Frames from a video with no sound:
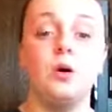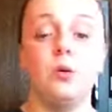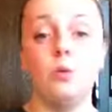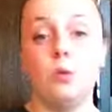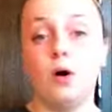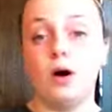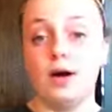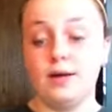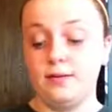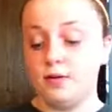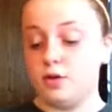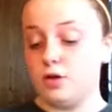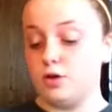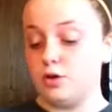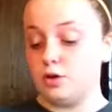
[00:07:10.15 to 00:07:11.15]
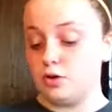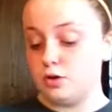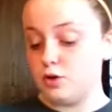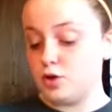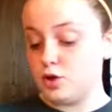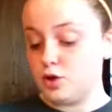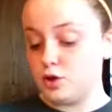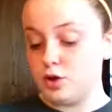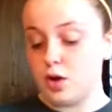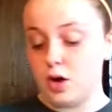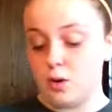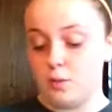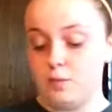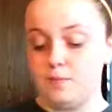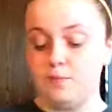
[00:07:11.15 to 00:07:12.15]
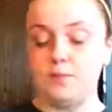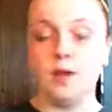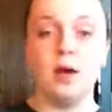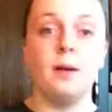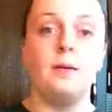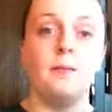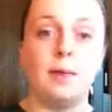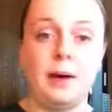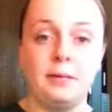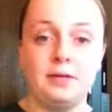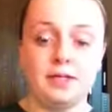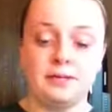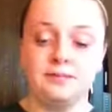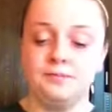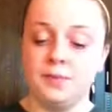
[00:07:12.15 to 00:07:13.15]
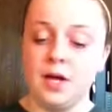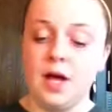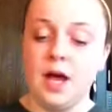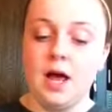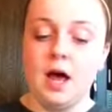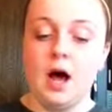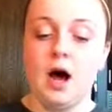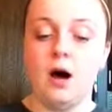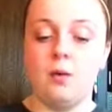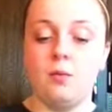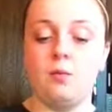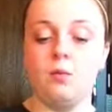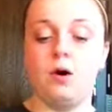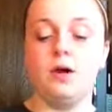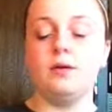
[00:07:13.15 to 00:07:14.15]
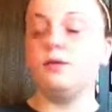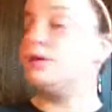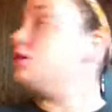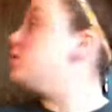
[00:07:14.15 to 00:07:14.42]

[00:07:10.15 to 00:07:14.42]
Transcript: One, Goldie? no, pumpkin. Um, one,